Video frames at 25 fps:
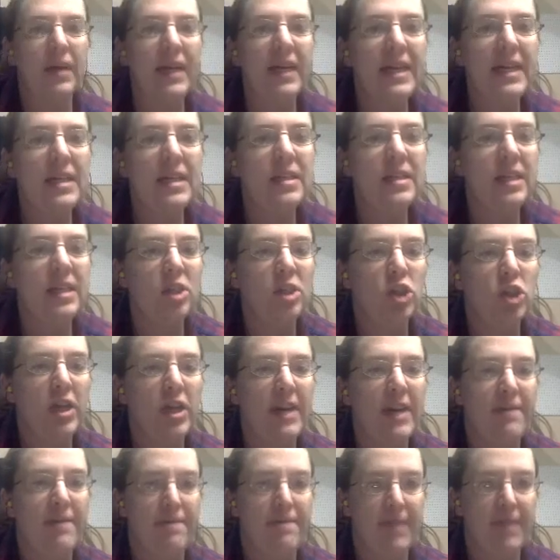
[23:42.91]
is and
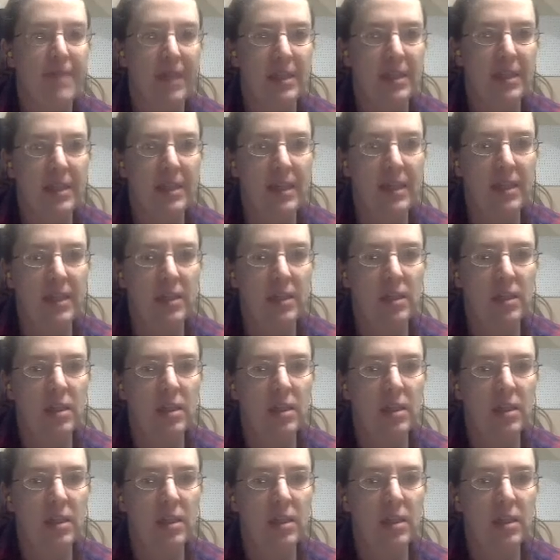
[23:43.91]
try to find it.